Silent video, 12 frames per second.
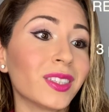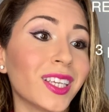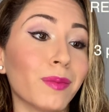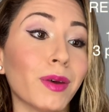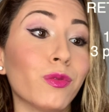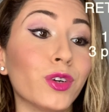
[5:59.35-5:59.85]

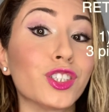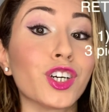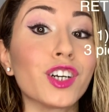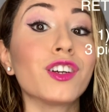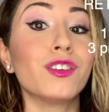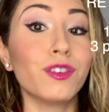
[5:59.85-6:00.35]
Get my
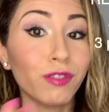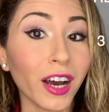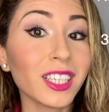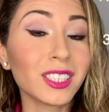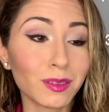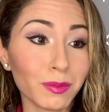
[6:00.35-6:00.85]
return on
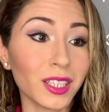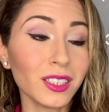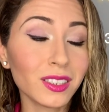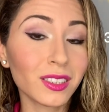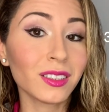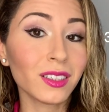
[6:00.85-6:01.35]

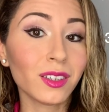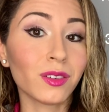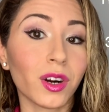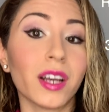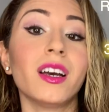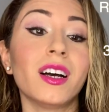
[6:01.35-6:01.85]
investment, right?